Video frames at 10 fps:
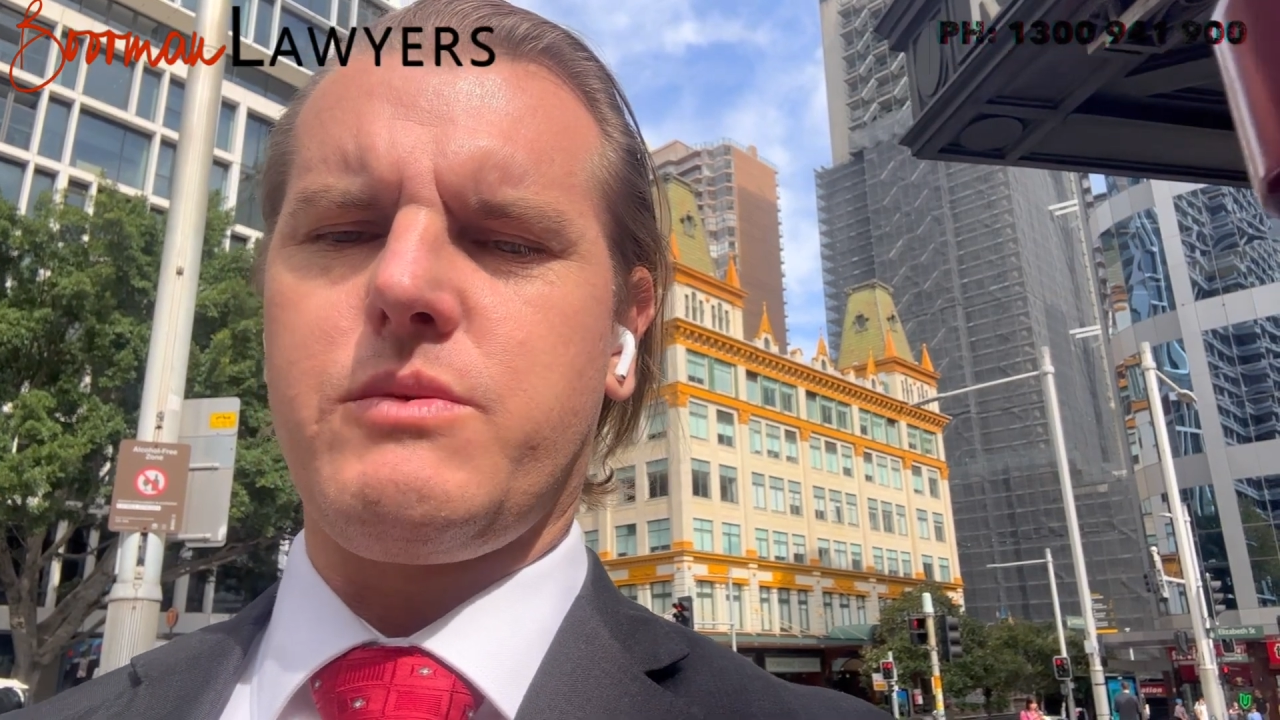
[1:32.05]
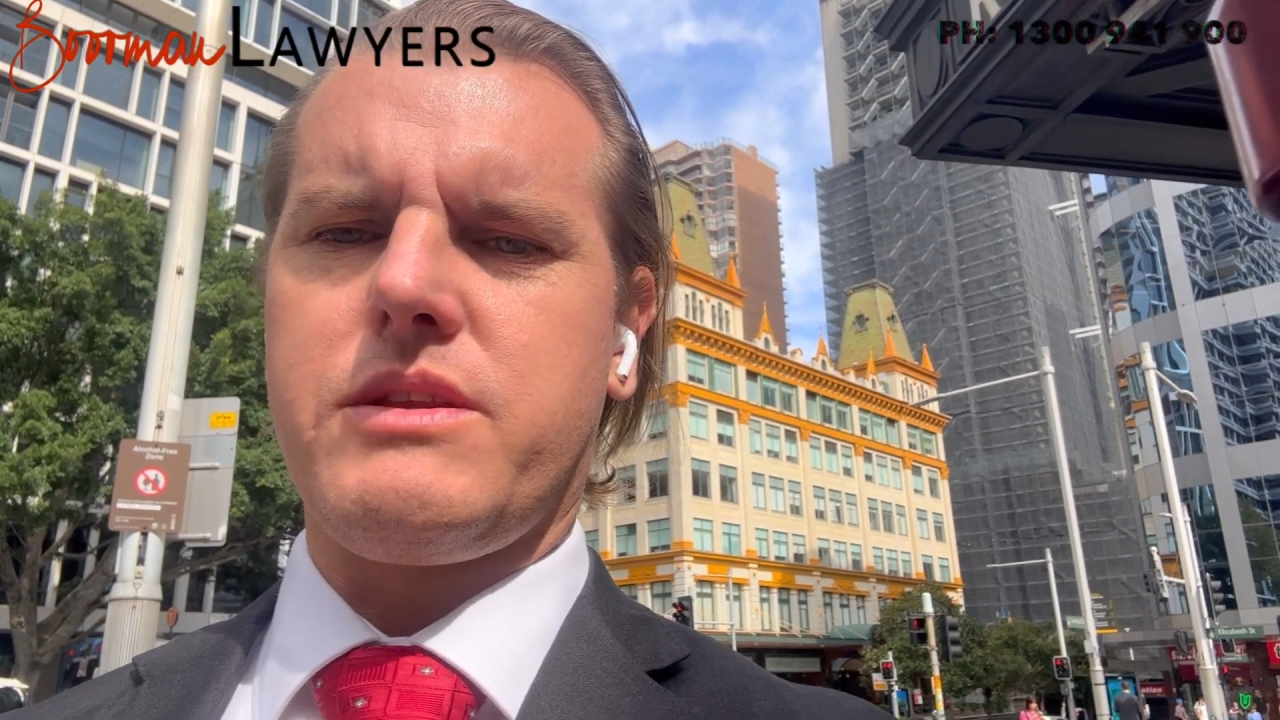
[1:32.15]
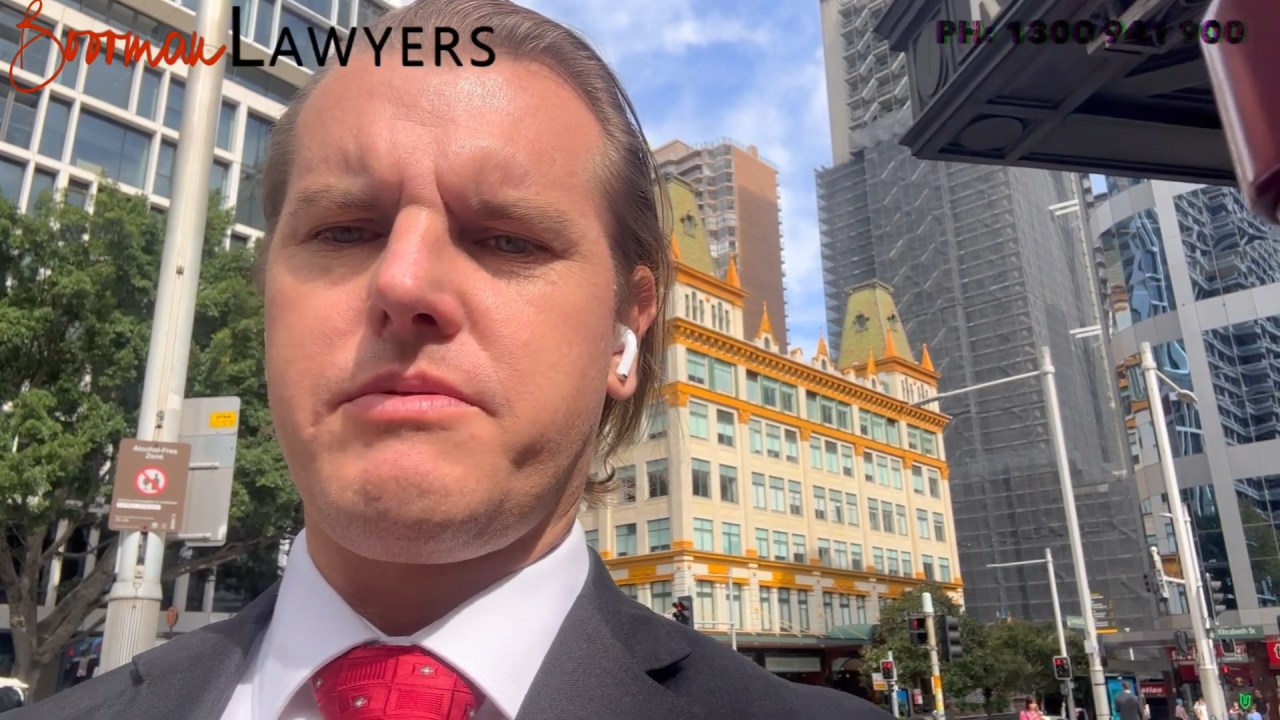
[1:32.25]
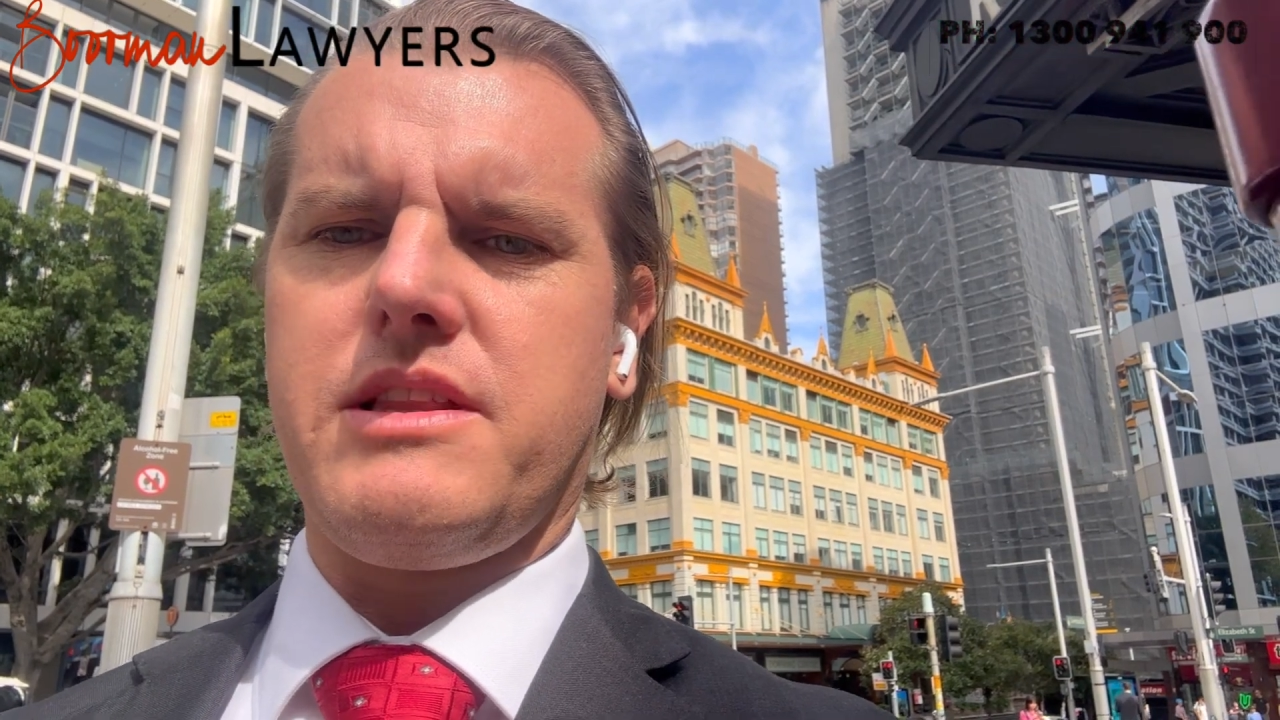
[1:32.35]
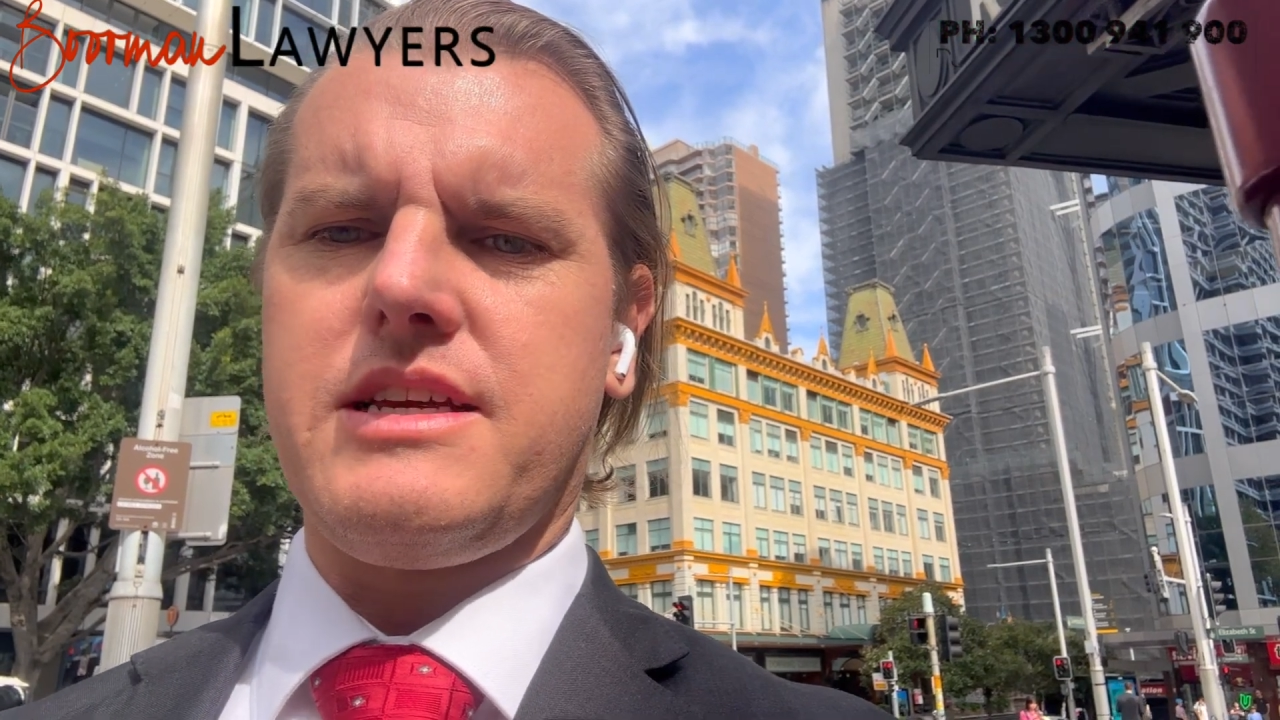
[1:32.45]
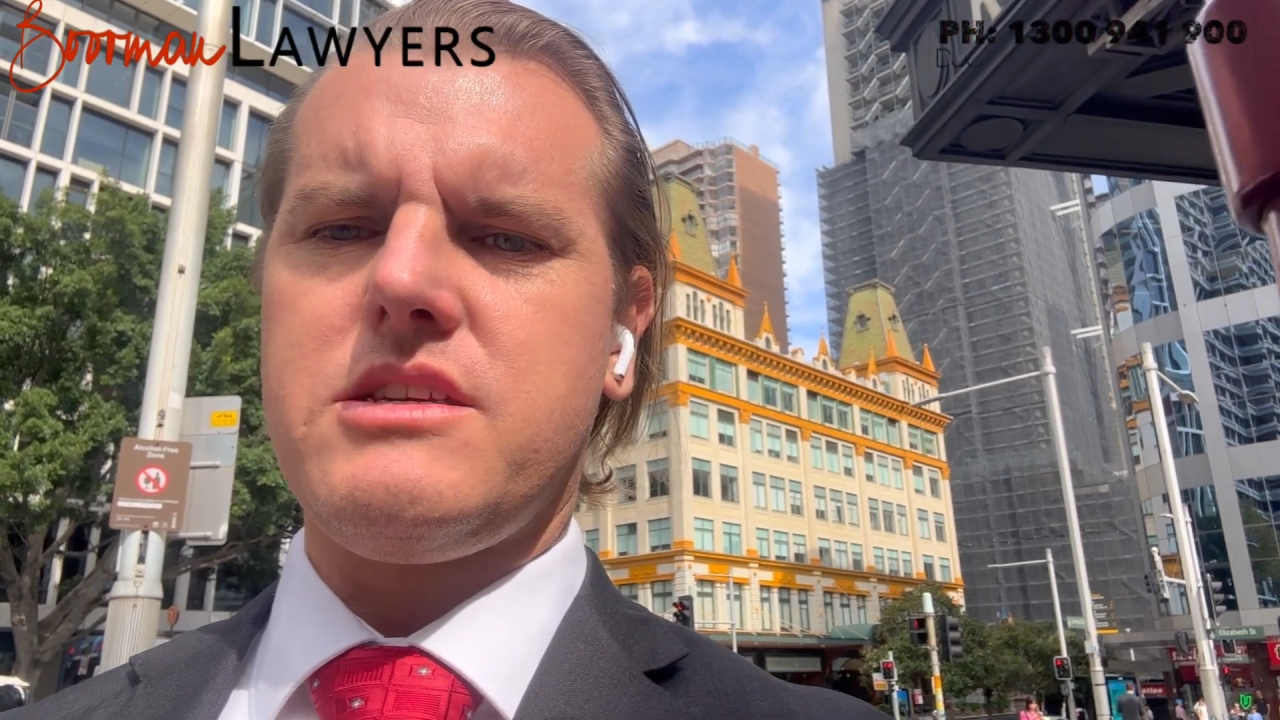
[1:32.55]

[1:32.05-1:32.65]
with police.